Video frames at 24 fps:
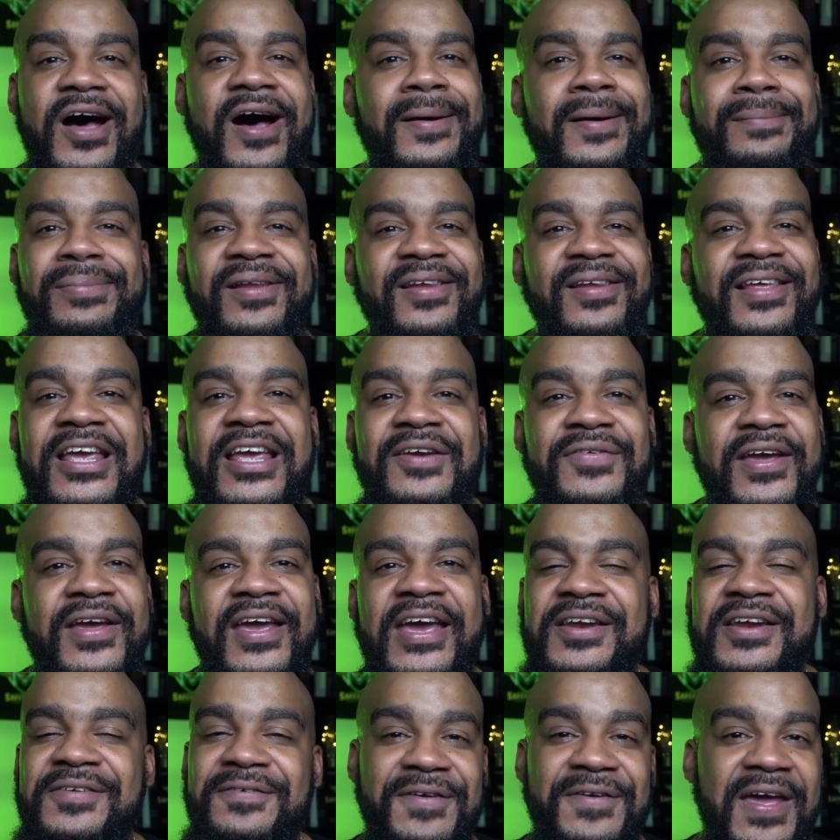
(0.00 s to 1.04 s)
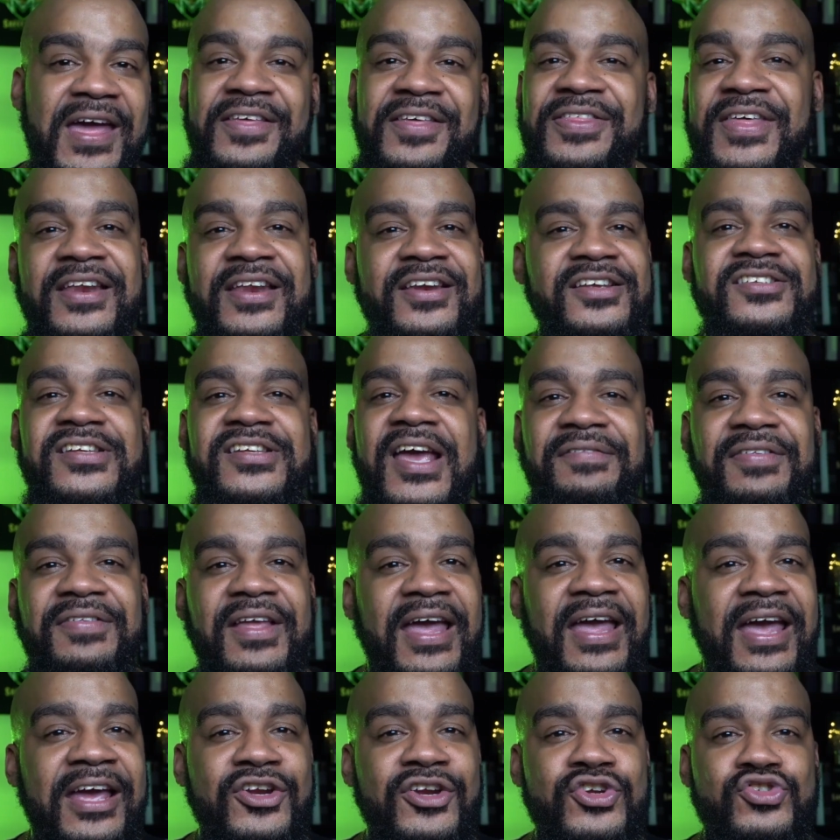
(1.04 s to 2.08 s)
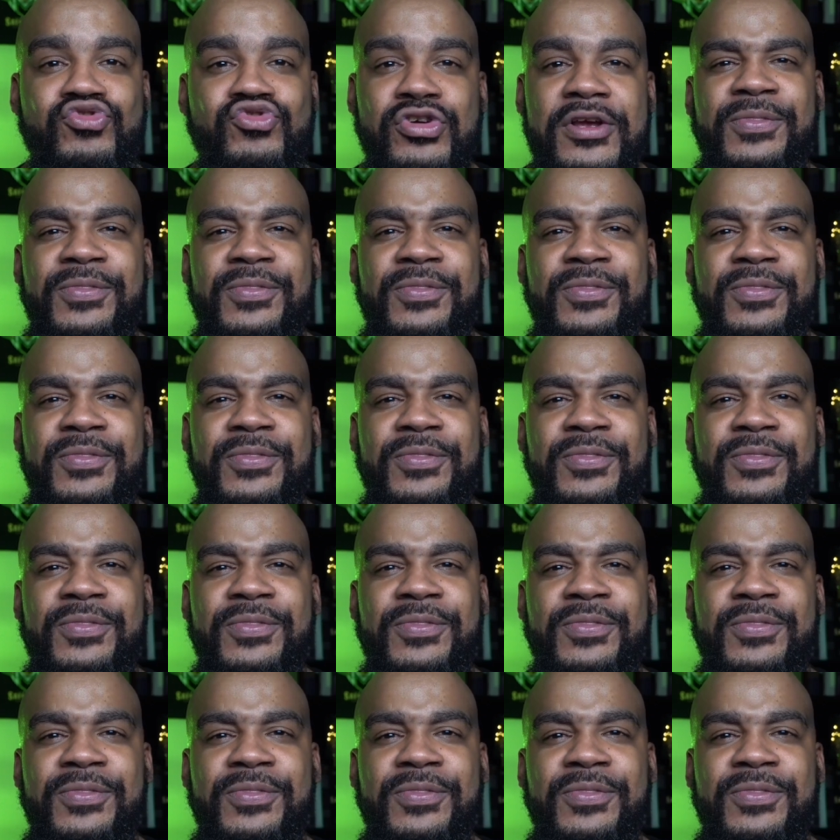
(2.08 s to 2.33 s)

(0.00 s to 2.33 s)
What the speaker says: believing in faith in the safety industry.